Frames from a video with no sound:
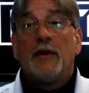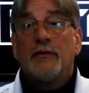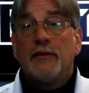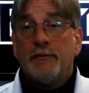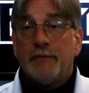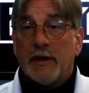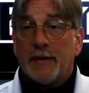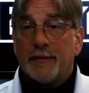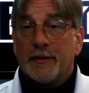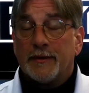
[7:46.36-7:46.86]

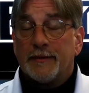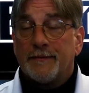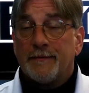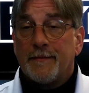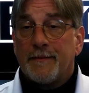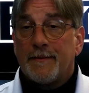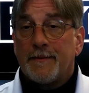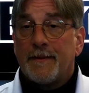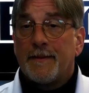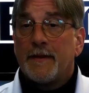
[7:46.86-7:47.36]
Remember,
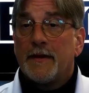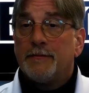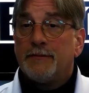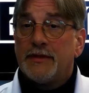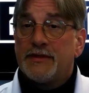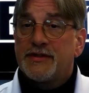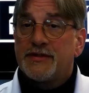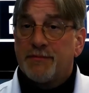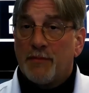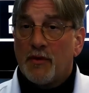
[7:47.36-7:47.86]

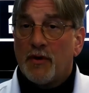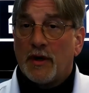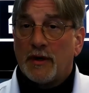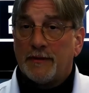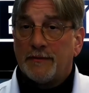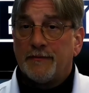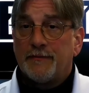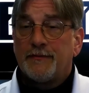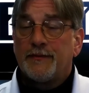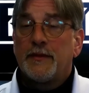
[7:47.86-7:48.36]
be smart,
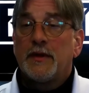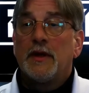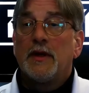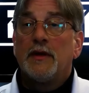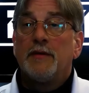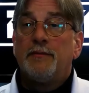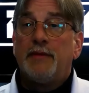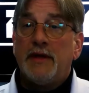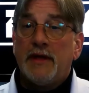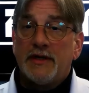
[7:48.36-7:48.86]

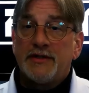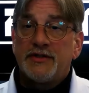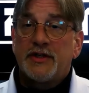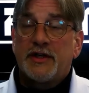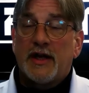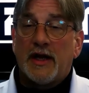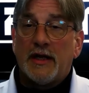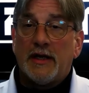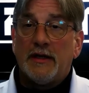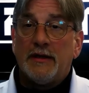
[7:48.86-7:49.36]
be
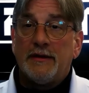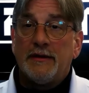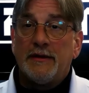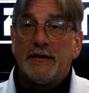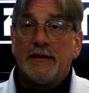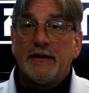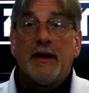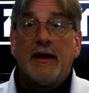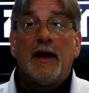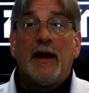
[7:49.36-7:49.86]
educated,
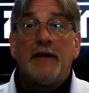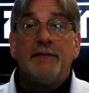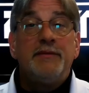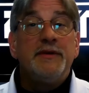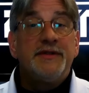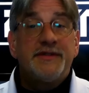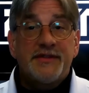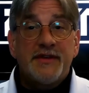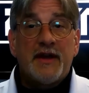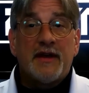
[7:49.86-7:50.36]
and
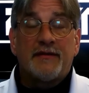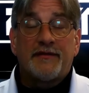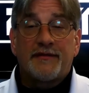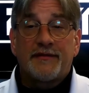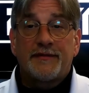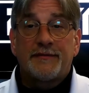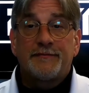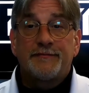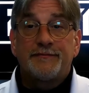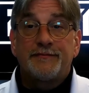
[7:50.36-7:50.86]
be
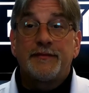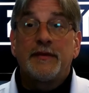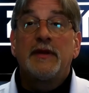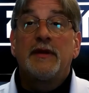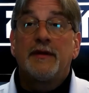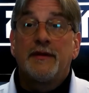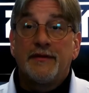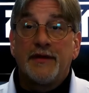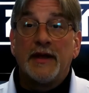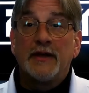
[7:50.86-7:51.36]
safe.
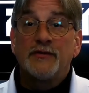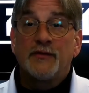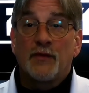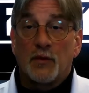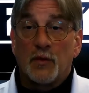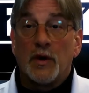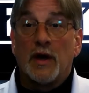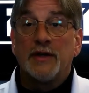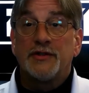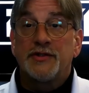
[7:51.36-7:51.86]
Thanks for
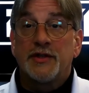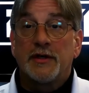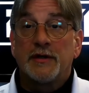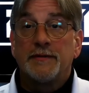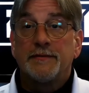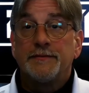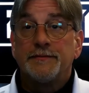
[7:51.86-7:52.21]
watching.